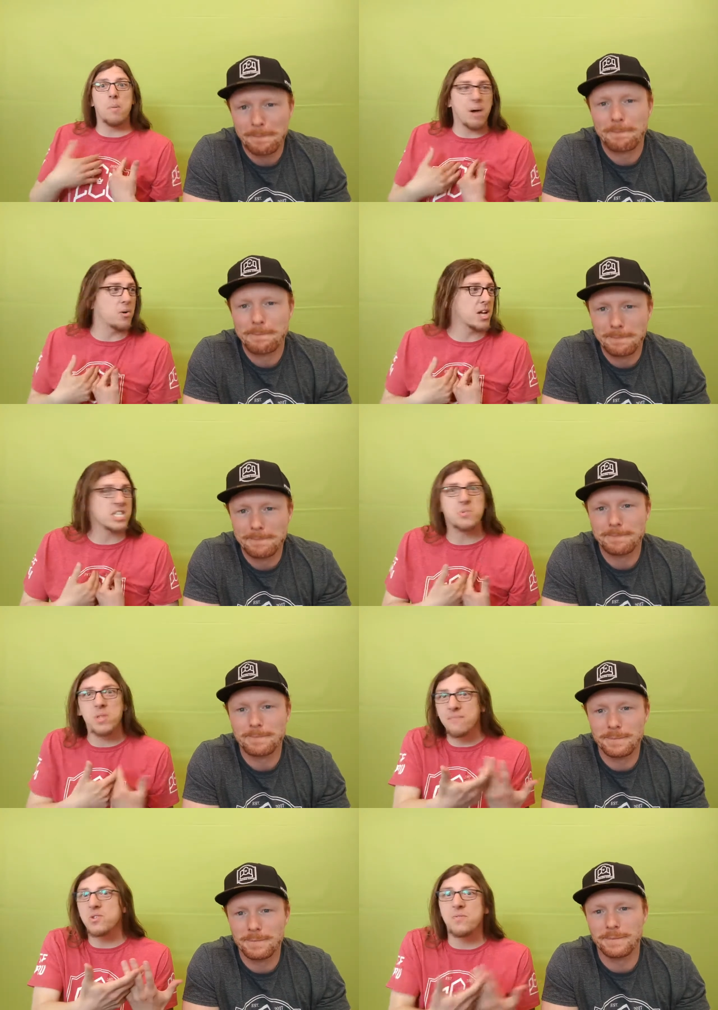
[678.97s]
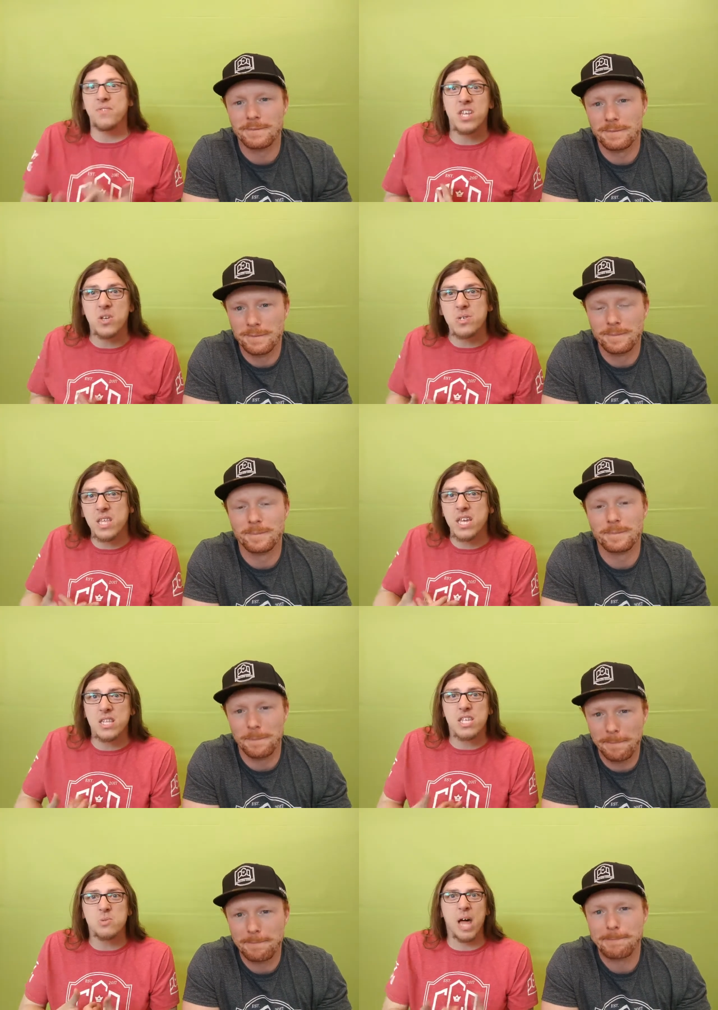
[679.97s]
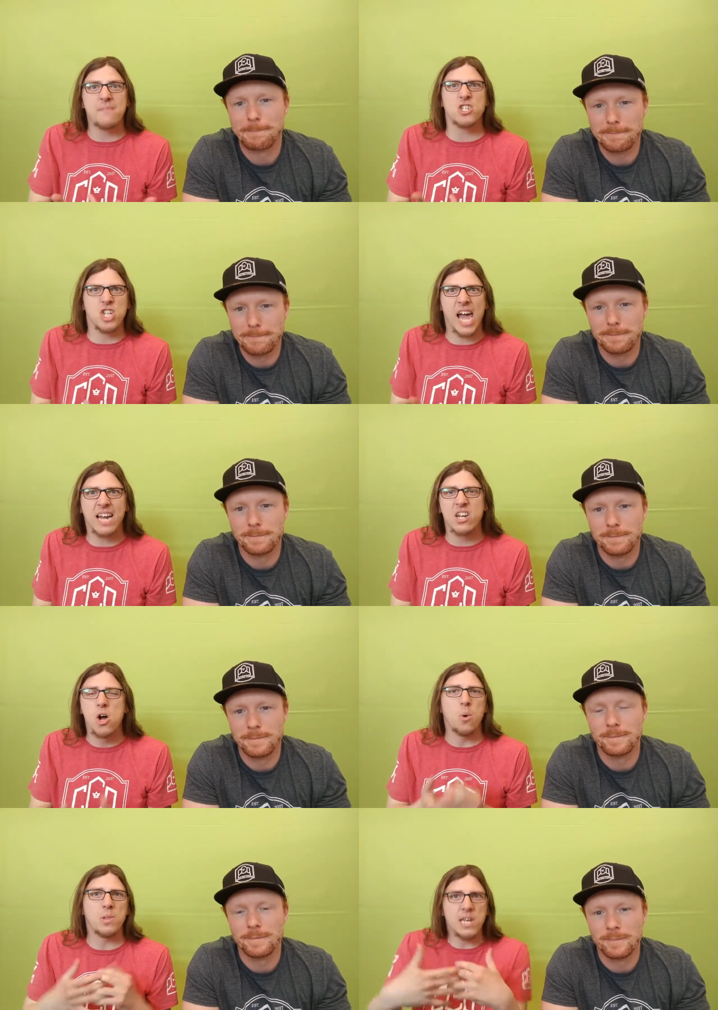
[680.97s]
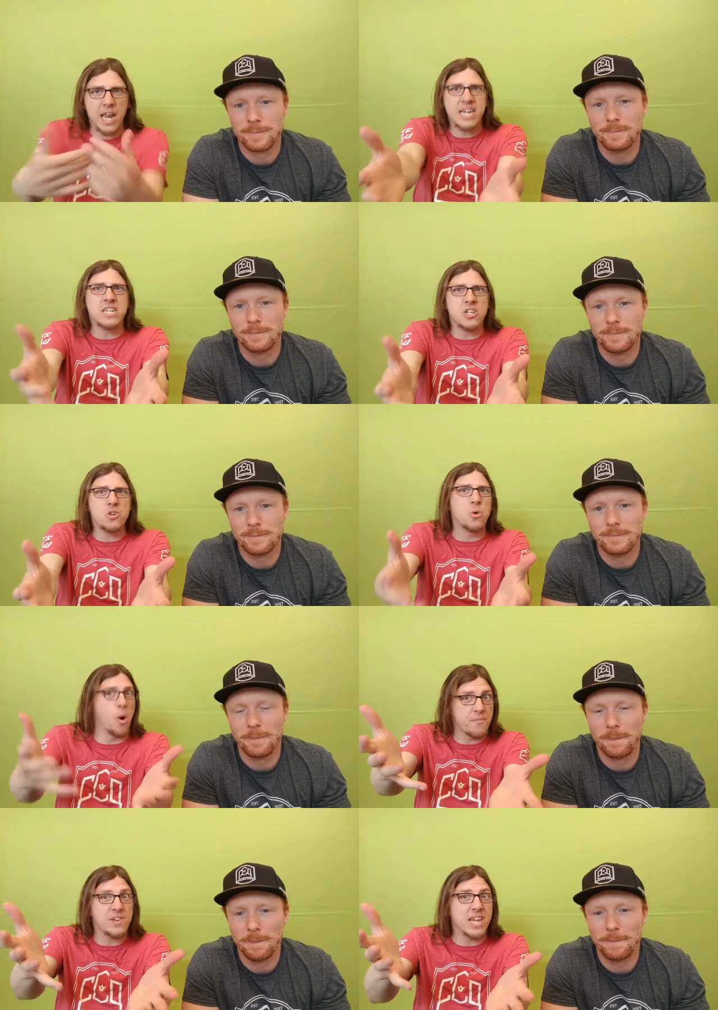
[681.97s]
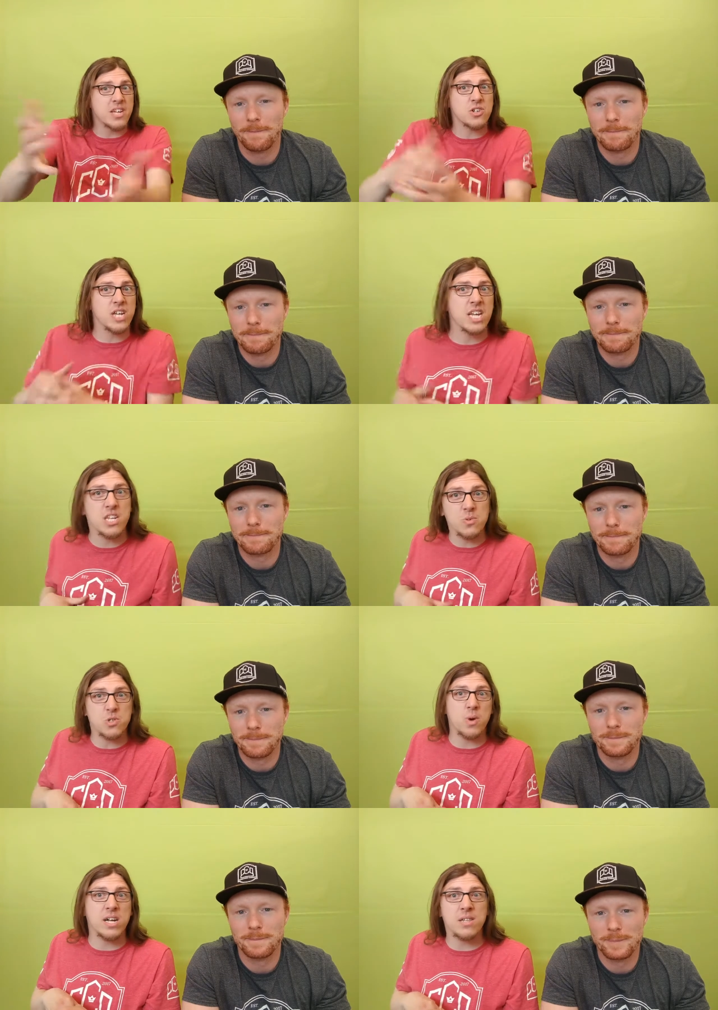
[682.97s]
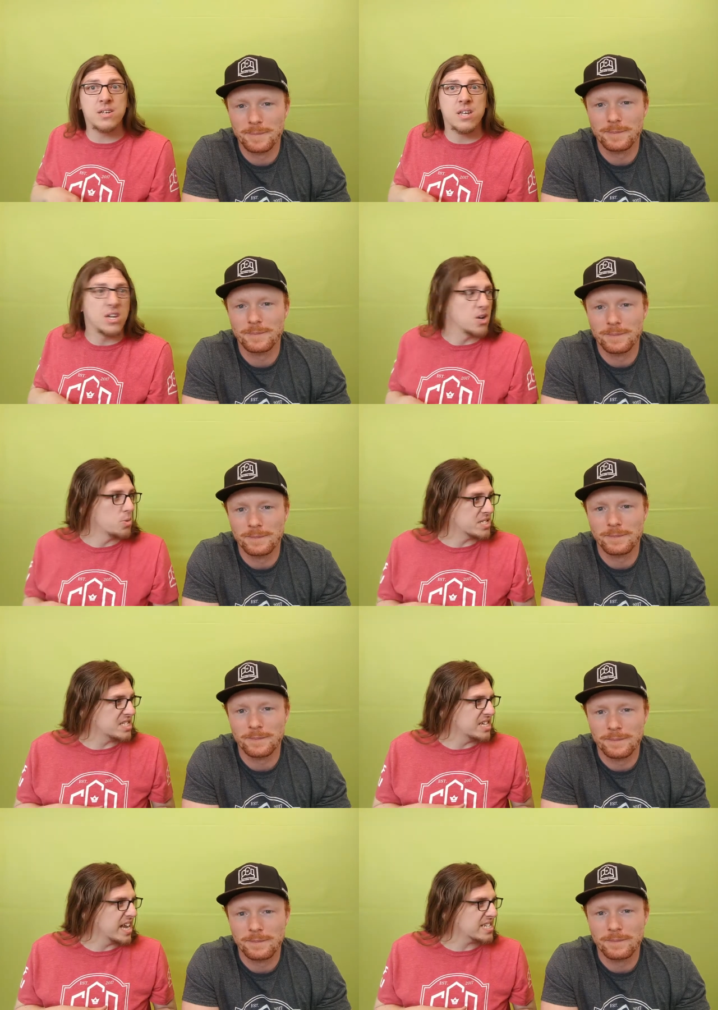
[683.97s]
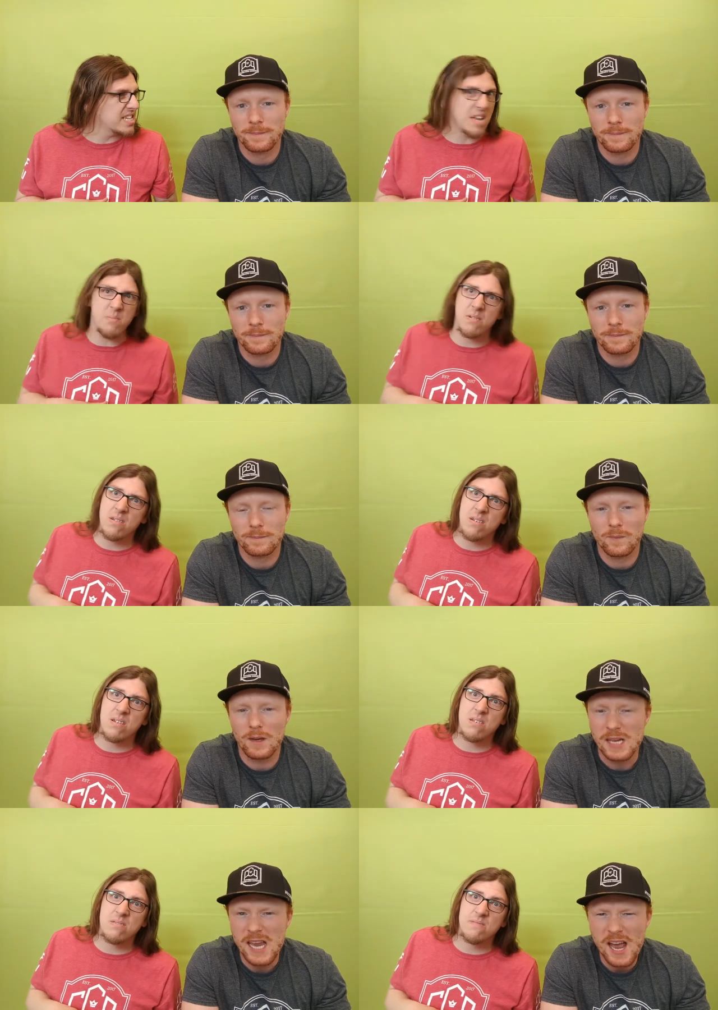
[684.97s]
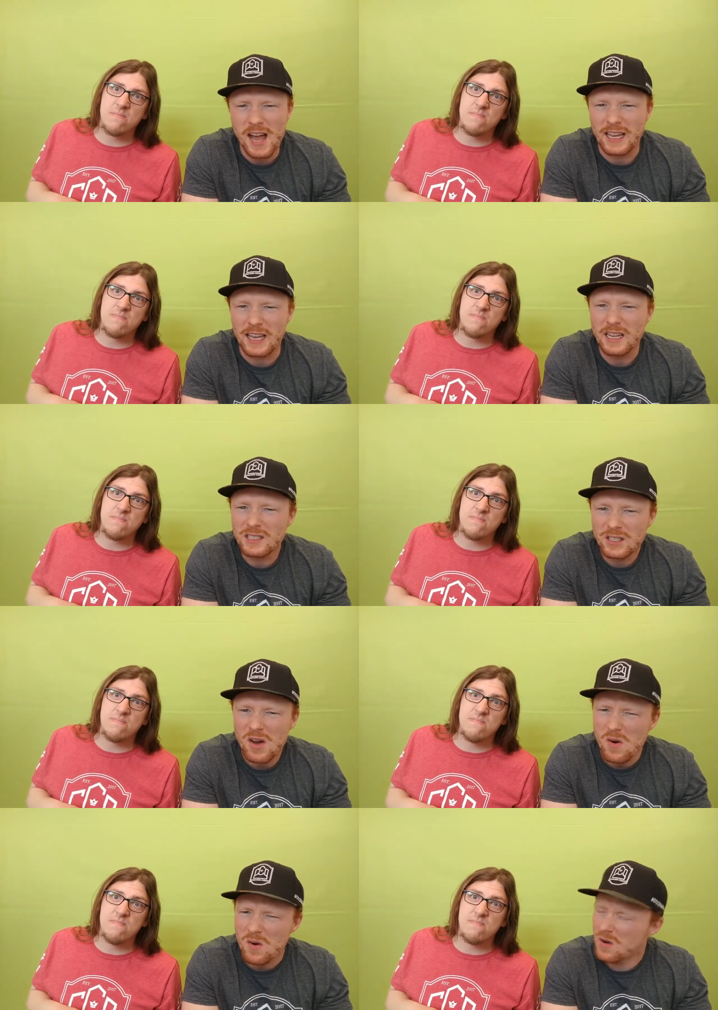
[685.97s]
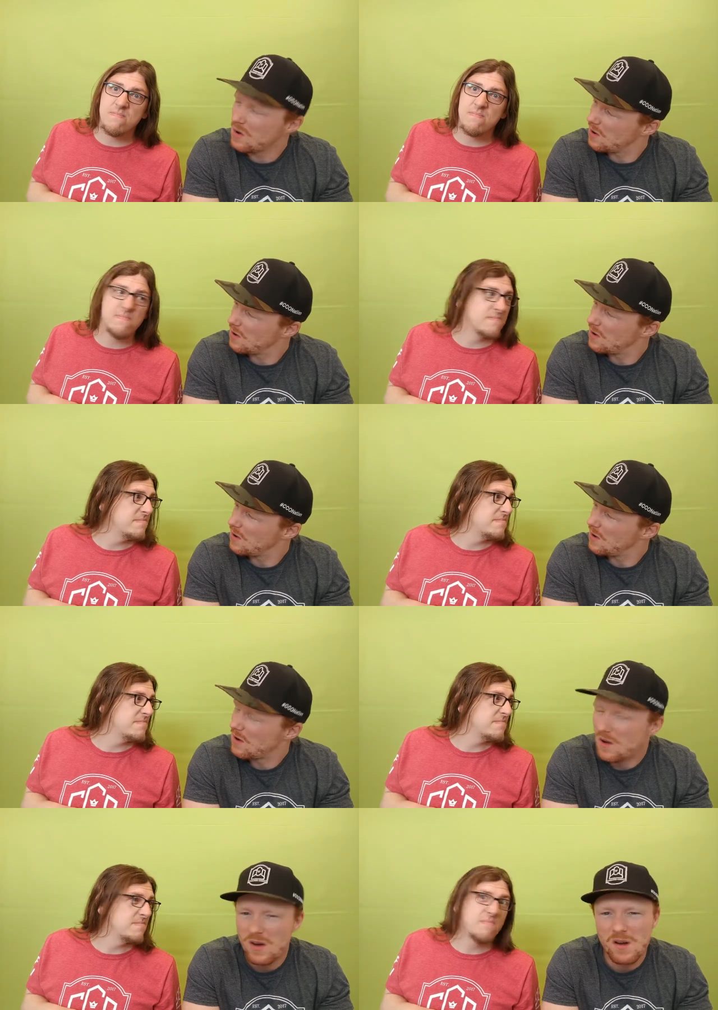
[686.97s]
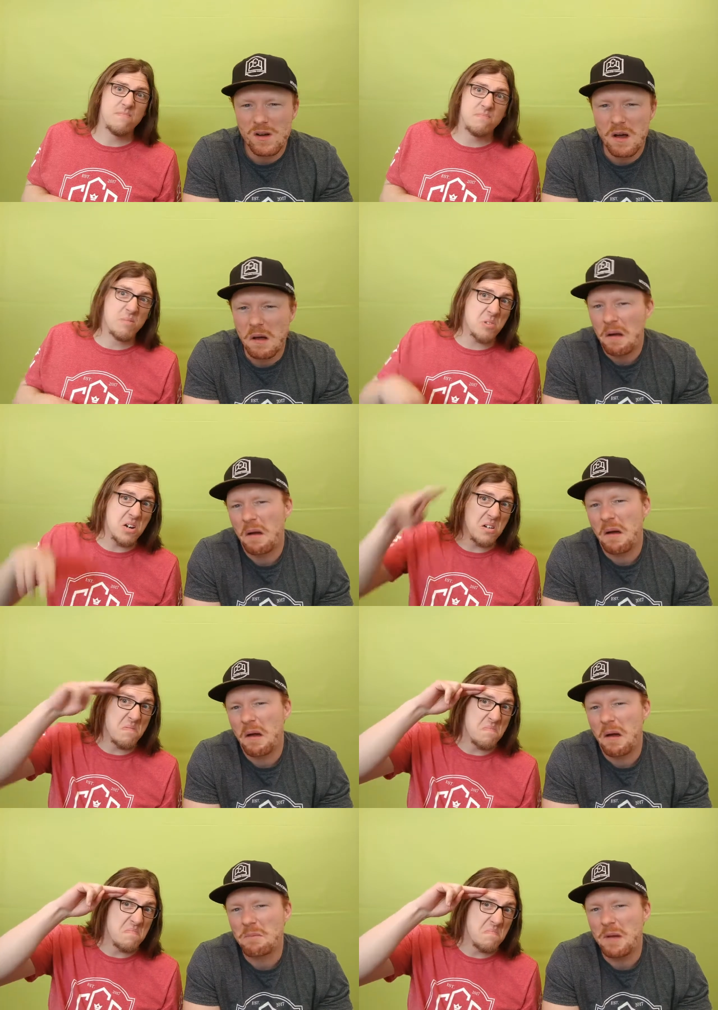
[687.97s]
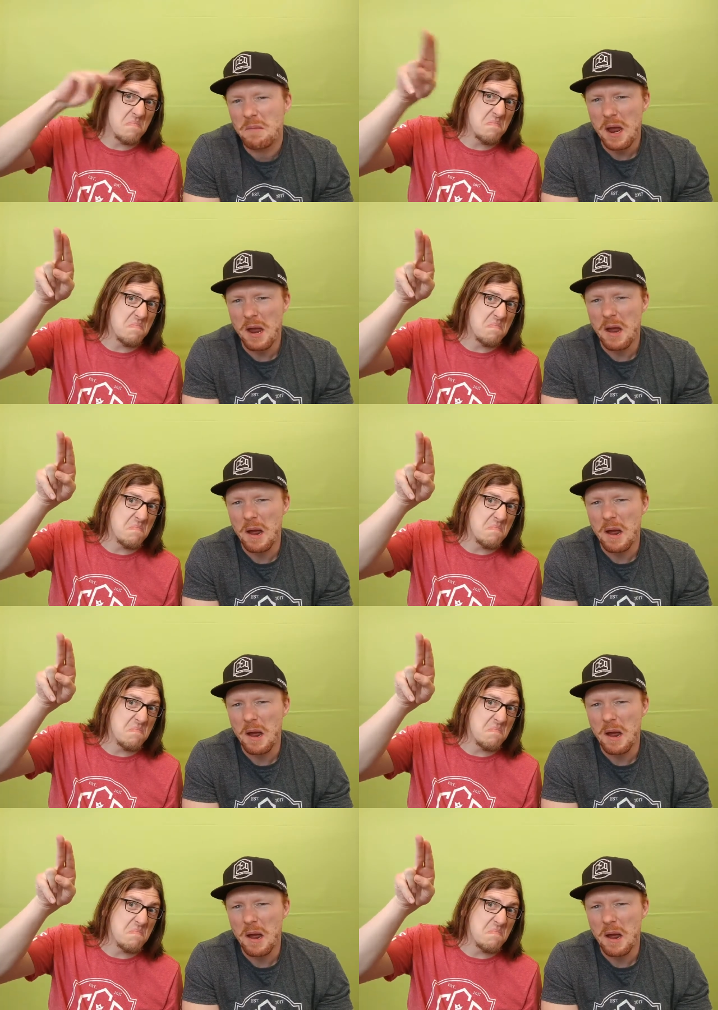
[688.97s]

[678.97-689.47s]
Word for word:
Speaker 1: about us. We love doing videos like this. We'll have a chat. We'll enlighten you, hopefully entertain you as well, and we'll see you next
Speaker 2: time? Yeah, I guess so. Burr-burr? Burr-burr?